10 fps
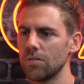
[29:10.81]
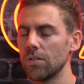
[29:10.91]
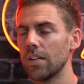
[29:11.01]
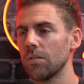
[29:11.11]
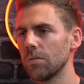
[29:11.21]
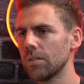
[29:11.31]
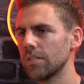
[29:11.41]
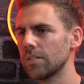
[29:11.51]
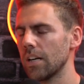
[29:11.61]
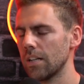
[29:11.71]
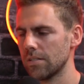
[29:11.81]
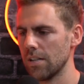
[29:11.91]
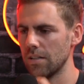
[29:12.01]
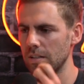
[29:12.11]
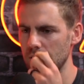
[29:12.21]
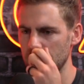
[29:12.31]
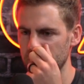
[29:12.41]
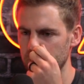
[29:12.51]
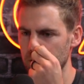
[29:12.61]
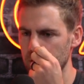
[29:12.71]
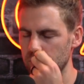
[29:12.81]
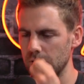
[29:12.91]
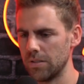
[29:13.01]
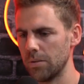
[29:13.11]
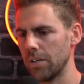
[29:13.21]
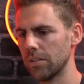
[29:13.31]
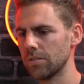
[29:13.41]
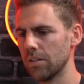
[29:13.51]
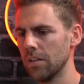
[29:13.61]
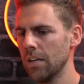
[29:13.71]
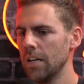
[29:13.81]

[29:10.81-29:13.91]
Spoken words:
get all these scans done that I've told you about. So